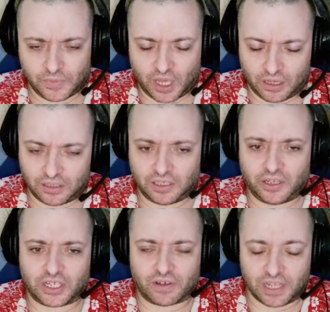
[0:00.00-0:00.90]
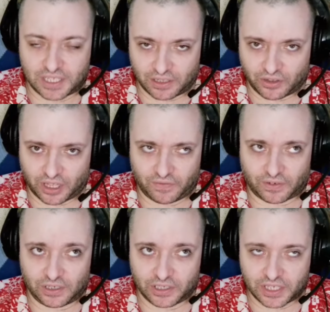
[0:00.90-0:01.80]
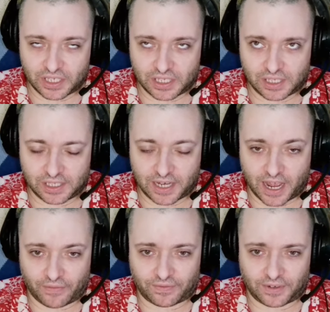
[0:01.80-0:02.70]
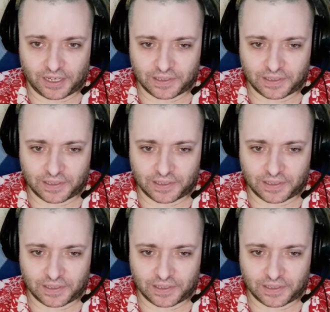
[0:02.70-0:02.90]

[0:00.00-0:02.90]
oh, that's right. He's still looking for his staff, right?